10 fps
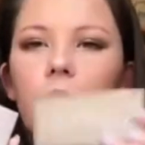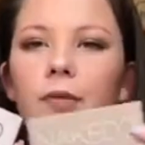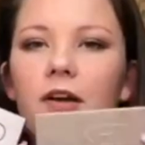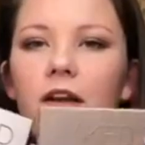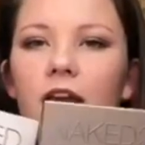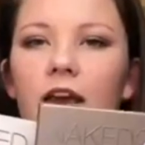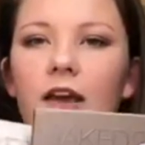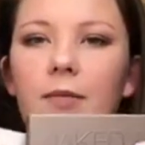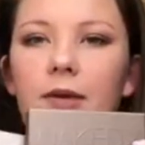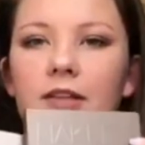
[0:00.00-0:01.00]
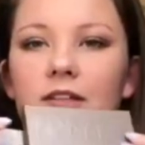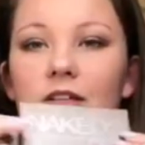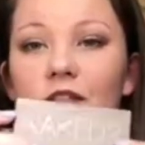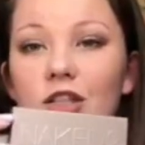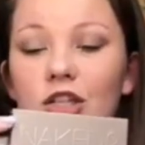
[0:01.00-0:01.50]
Urban Decay
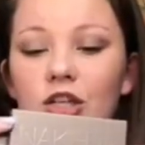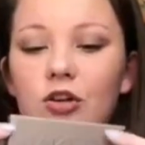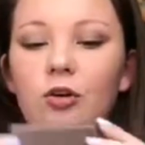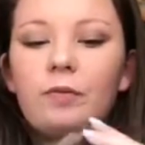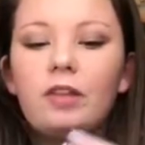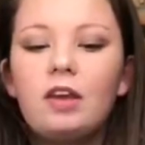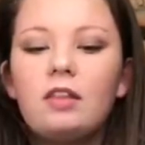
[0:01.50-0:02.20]
Basics two.